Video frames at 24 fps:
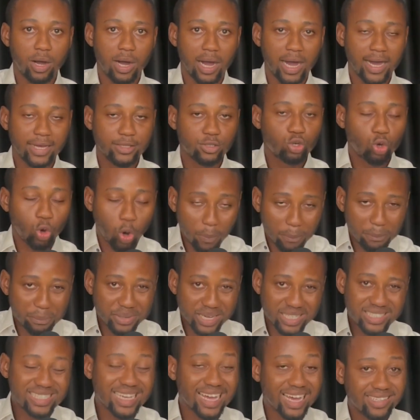and
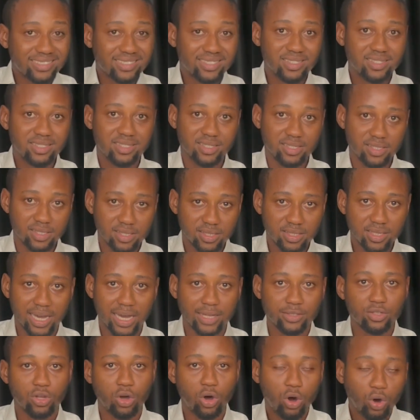corporate entities
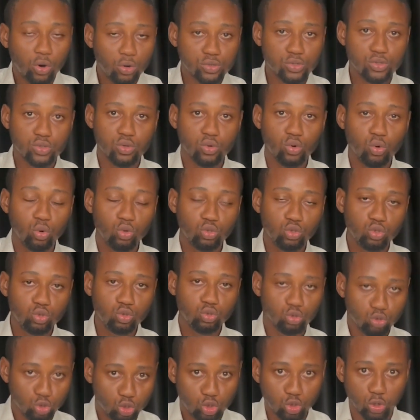can also
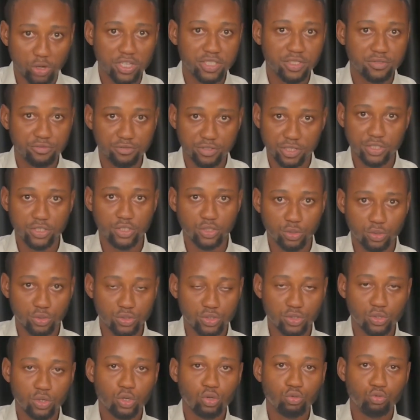do joint
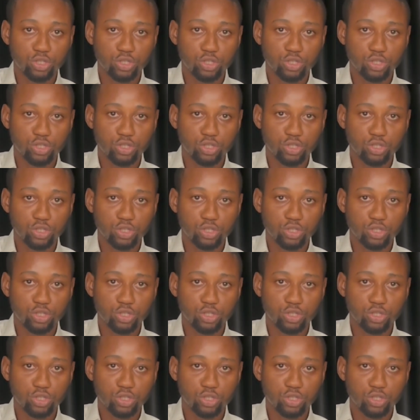ventures,